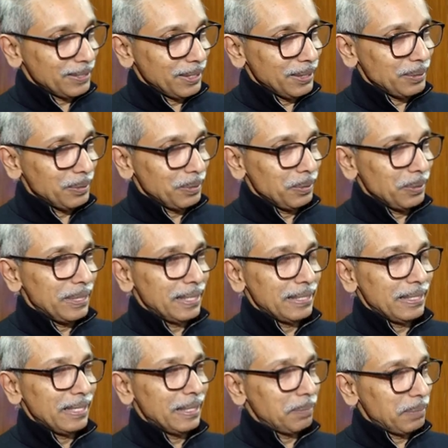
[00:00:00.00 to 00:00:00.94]
schedule
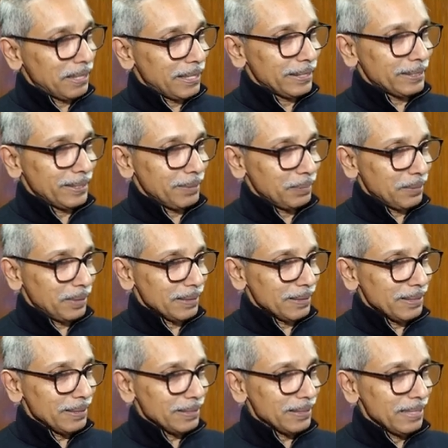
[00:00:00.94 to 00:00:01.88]
and the application
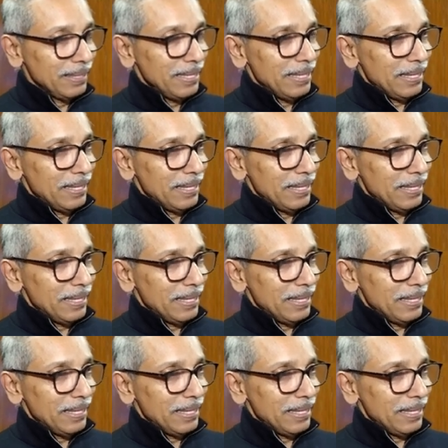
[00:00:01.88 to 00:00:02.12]
process,